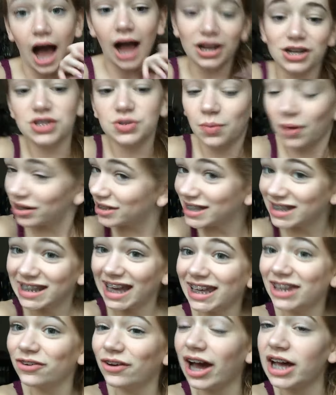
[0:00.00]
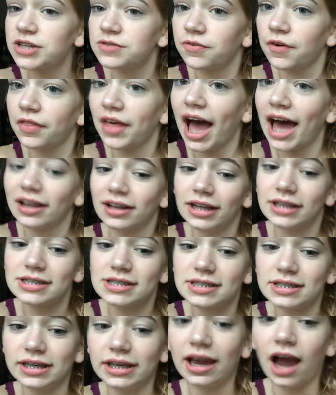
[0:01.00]
I just wanted to thank you guys for that.
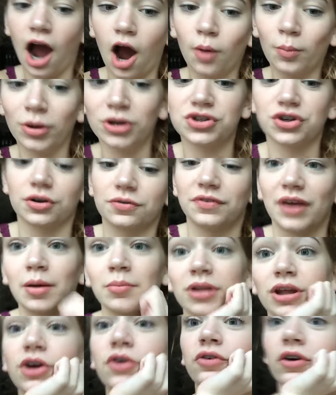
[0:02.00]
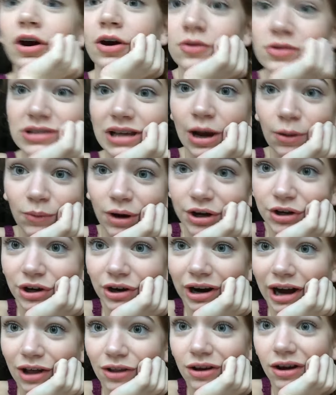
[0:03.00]
Let's see how much our family grows. I
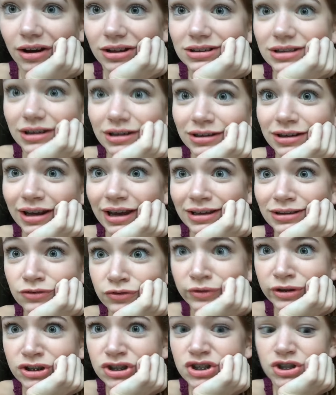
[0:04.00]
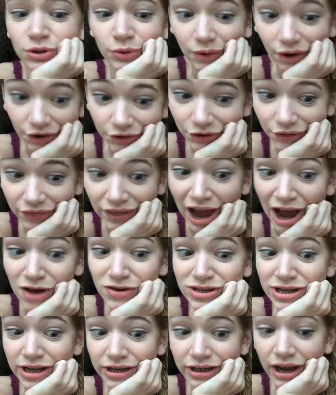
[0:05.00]
wonder how long it's gonna take to reach two hundred
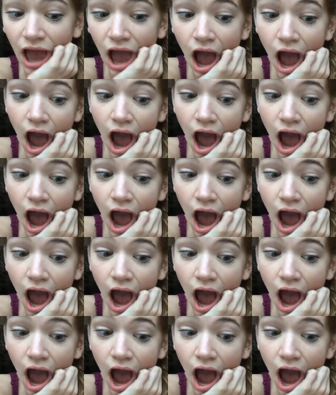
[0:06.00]
thousand.